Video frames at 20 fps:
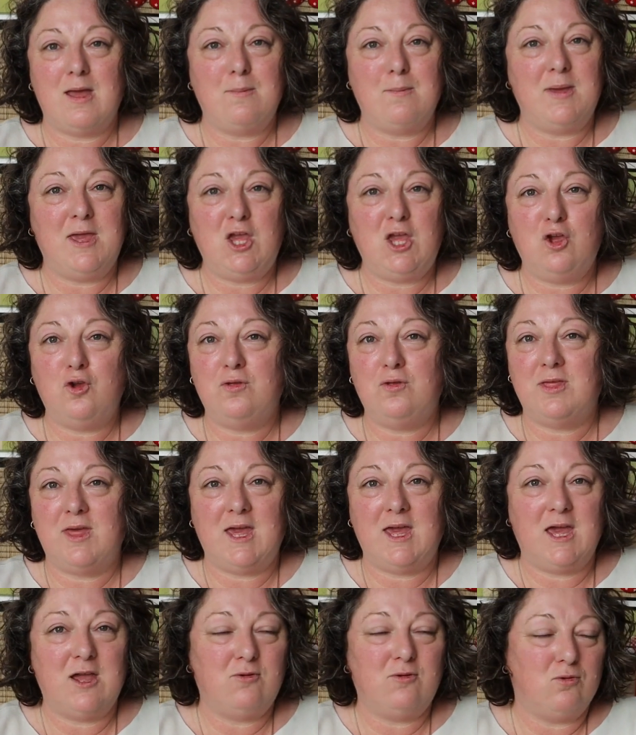a meet you
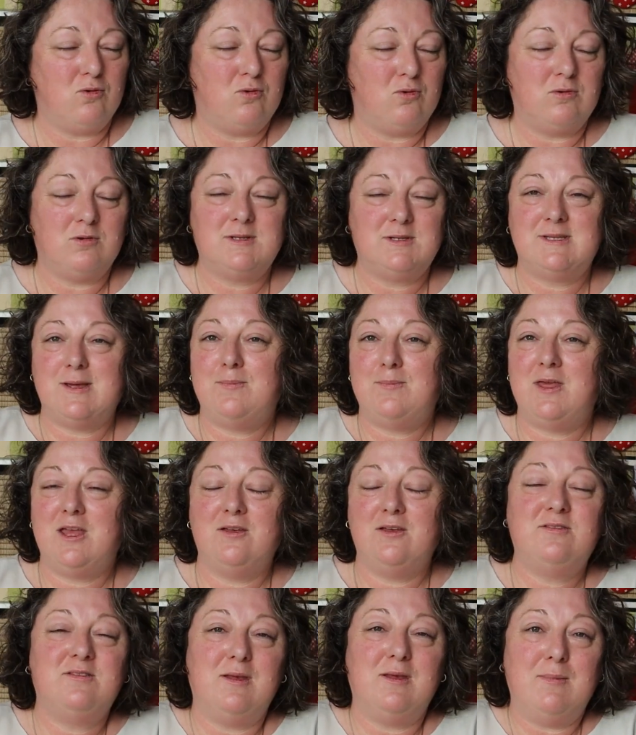there or
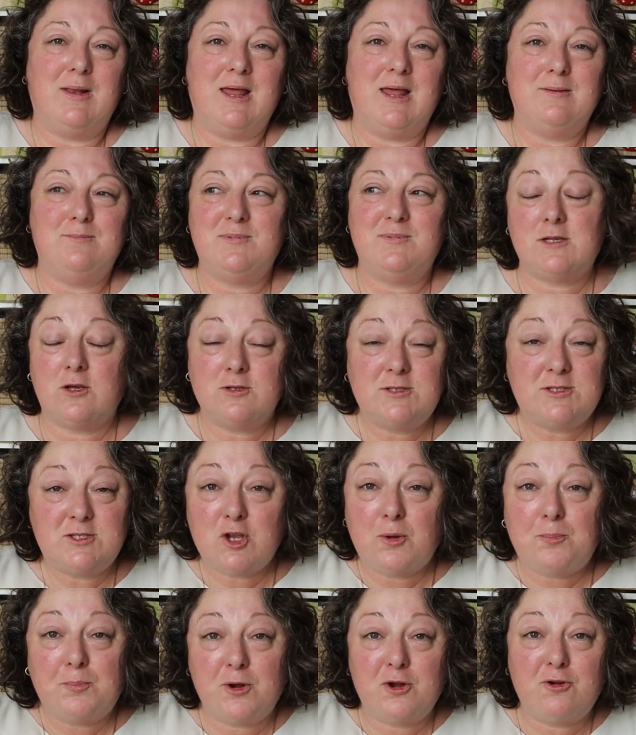something similar. So
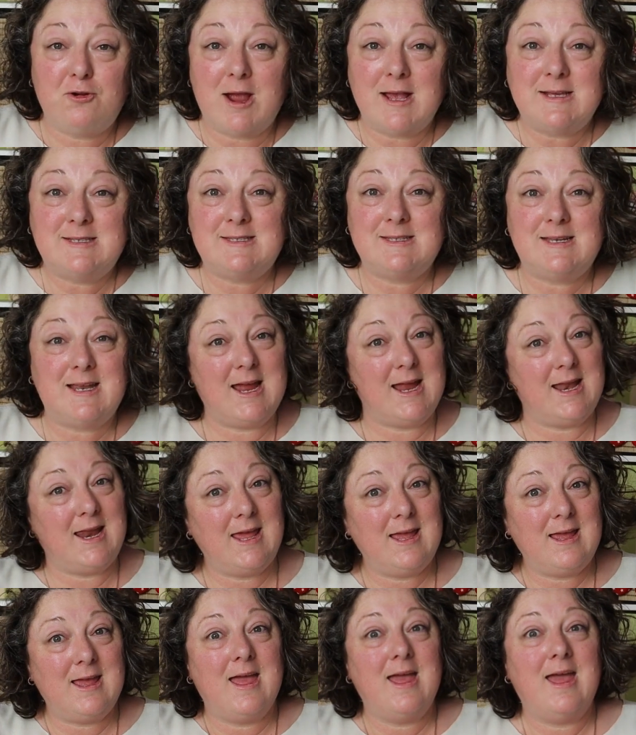stop
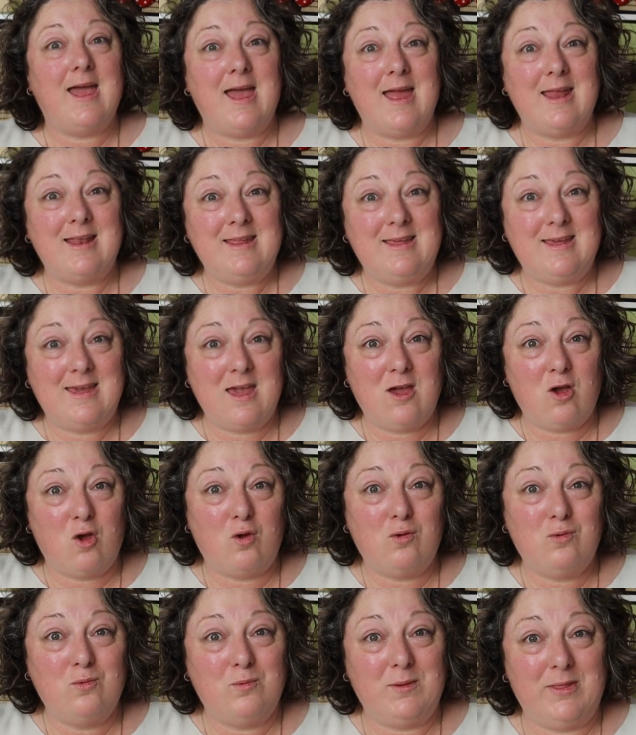procrastinating and get
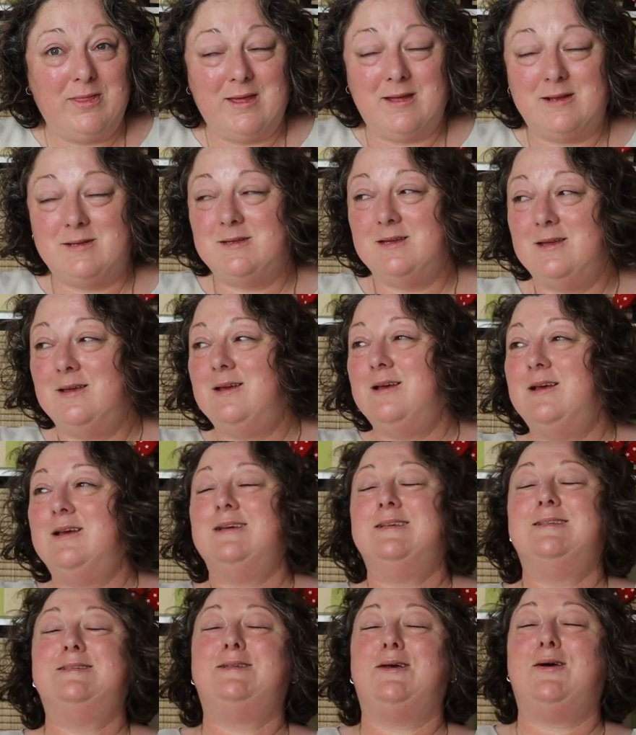on with it.
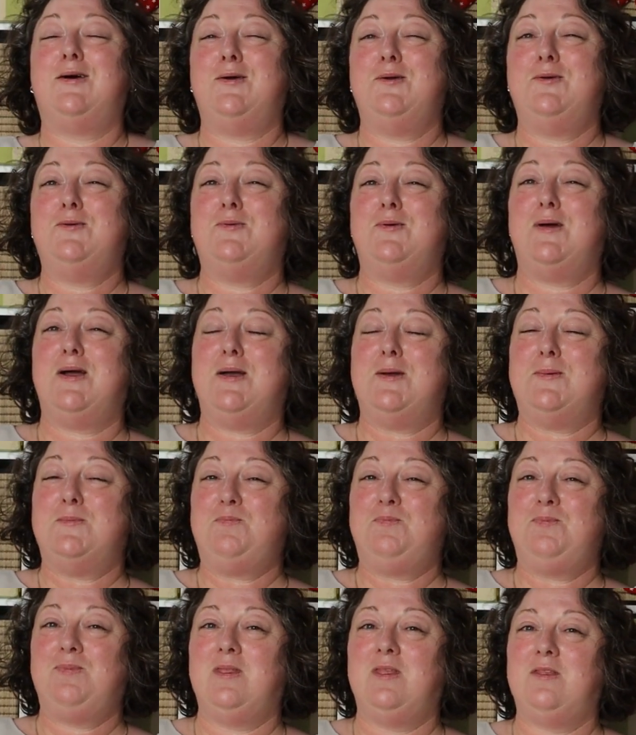So
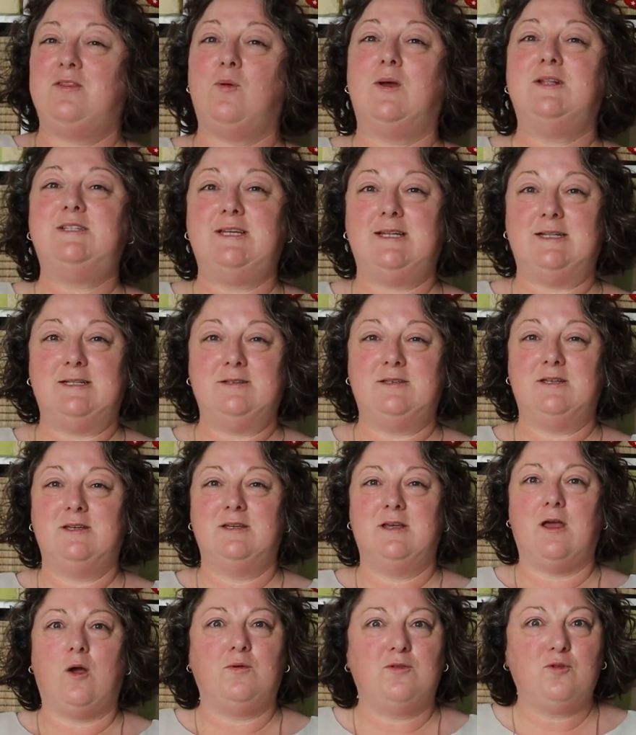I didn't.
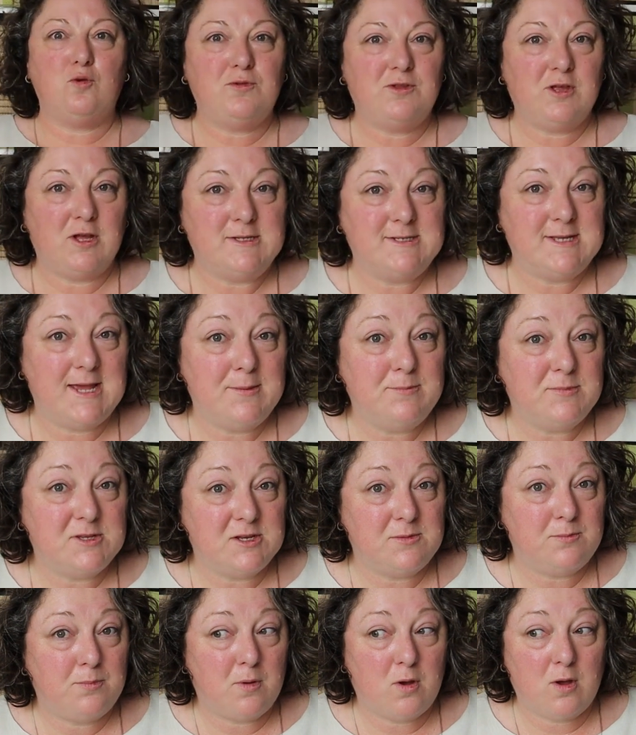I was also
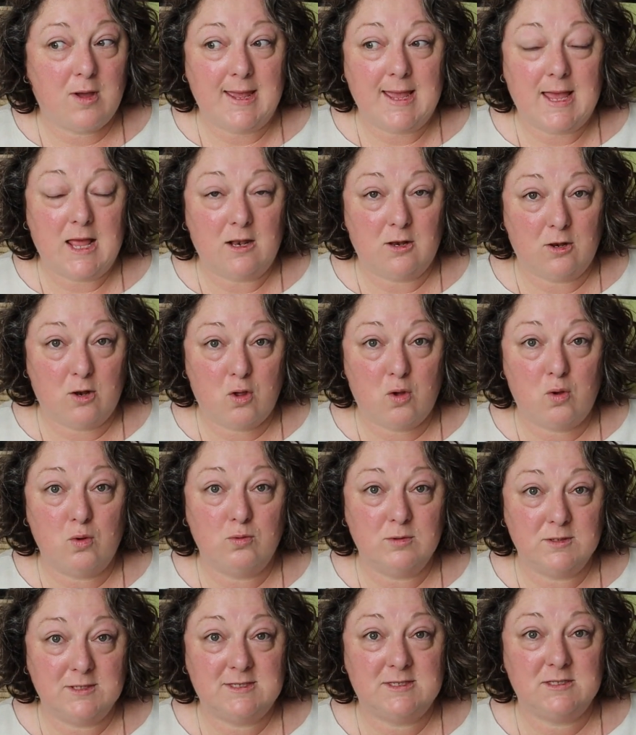tempted by a
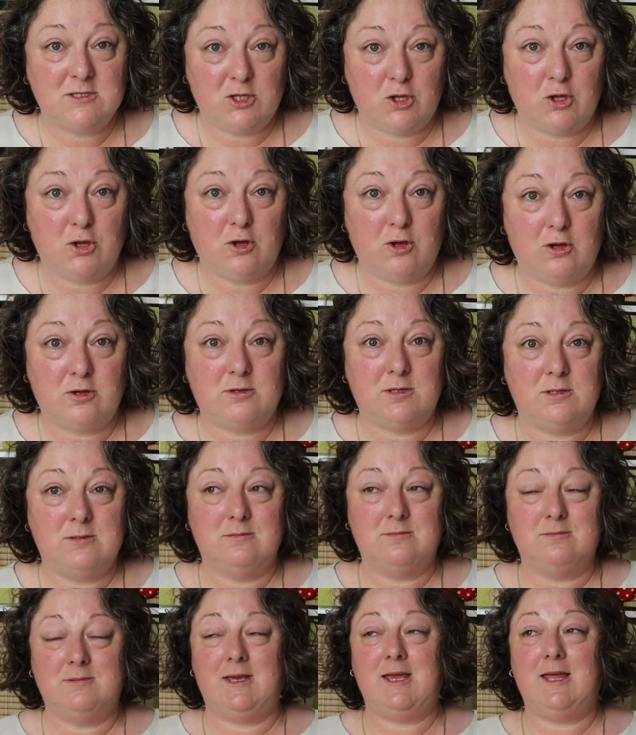long skirt
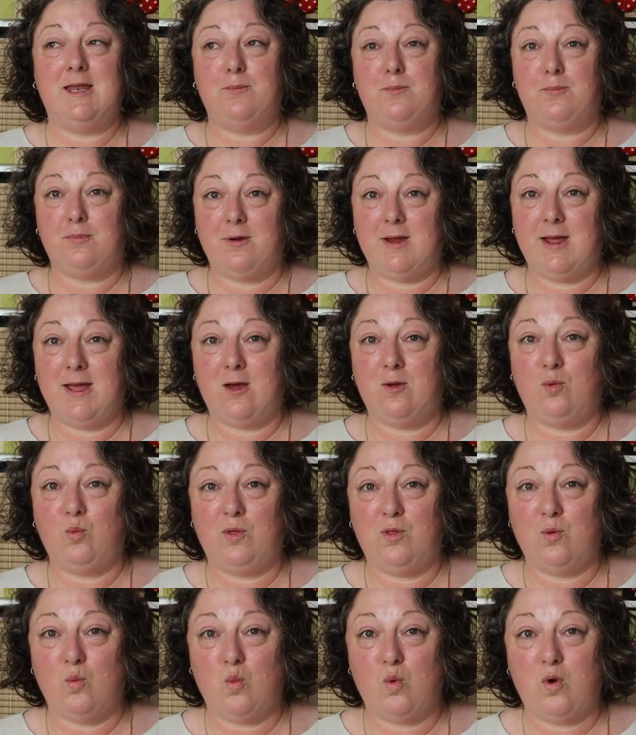in a brown
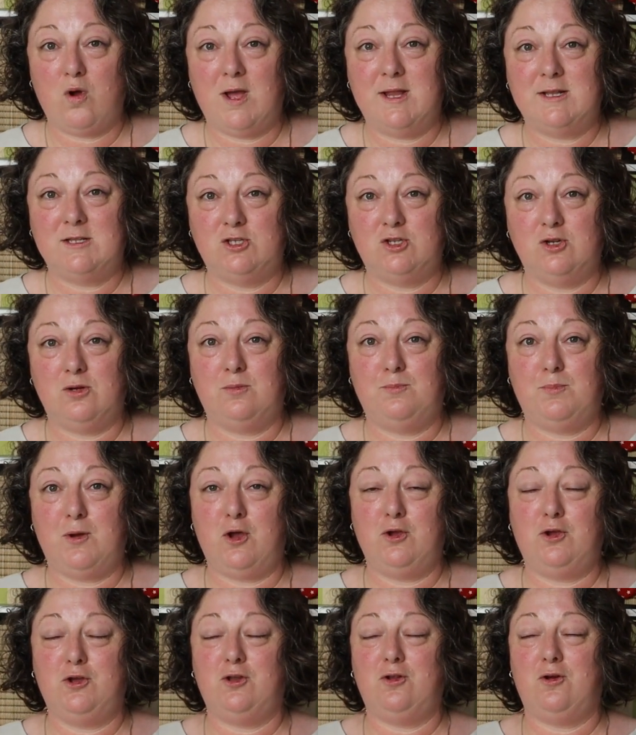with a white
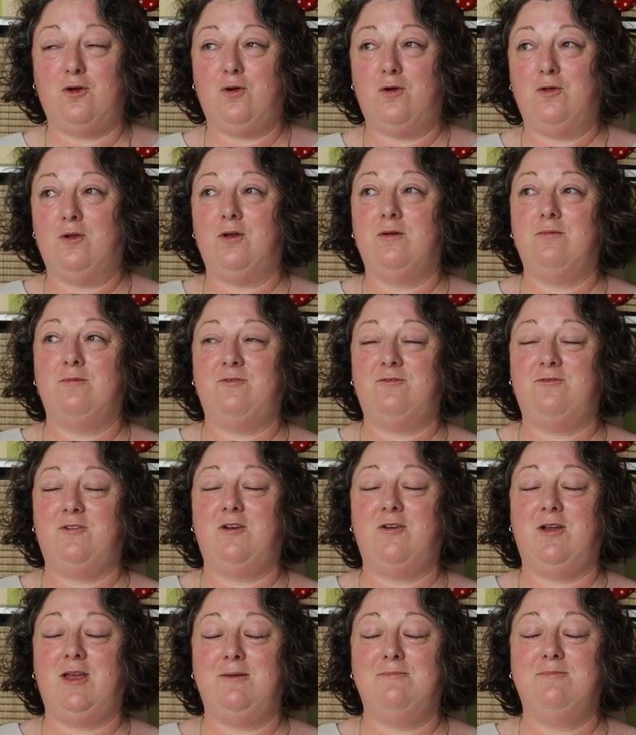polka dot on it.
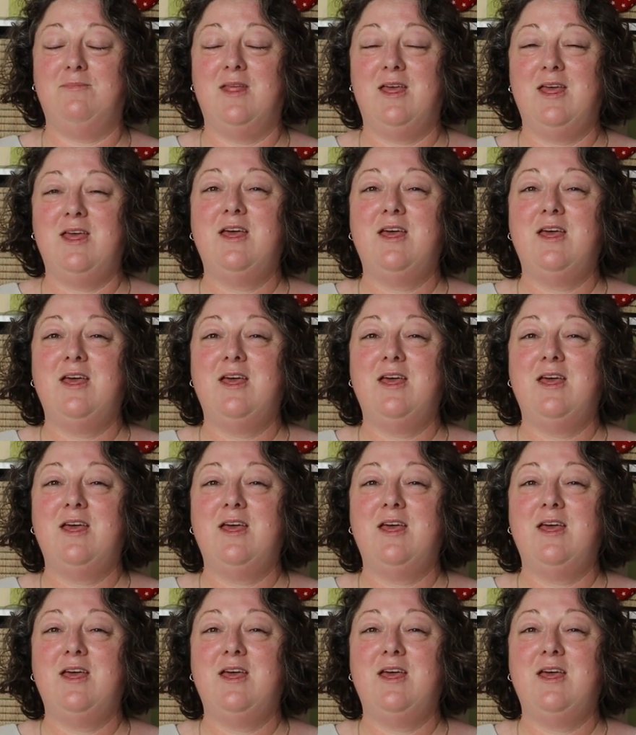Very,